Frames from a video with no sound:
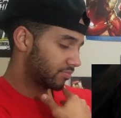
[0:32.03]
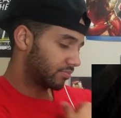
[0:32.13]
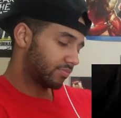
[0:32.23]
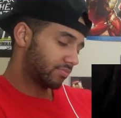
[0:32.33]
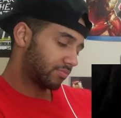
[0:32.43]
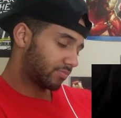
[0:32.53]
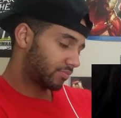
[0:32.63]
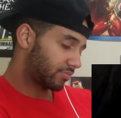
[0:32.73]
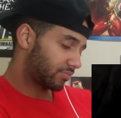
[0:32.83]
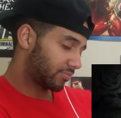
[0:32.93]

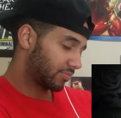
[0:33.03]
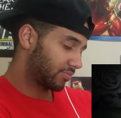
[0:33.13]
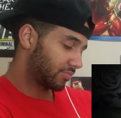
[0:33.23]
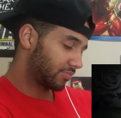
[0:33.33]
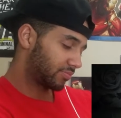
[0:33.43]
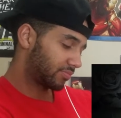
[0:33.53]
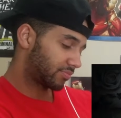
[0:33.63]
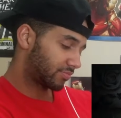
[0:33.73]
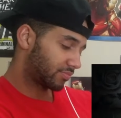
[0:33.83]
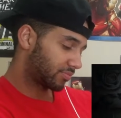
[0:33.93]

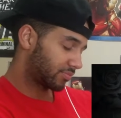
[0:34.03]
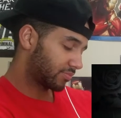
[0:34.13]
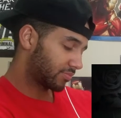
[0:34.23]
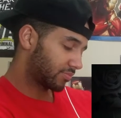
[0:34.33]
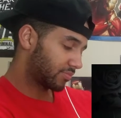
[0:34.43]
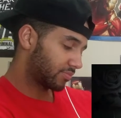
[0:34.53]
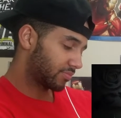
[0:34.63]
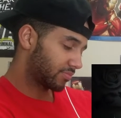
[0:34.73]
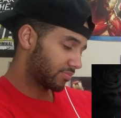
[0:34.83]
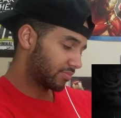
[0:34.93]

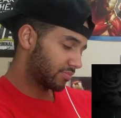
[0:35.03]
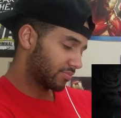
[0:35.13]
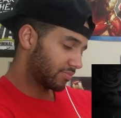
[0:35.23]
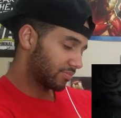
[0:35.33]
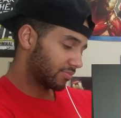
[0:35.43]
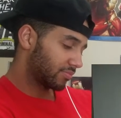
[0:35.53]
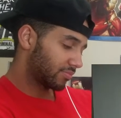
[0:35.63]
[no speech]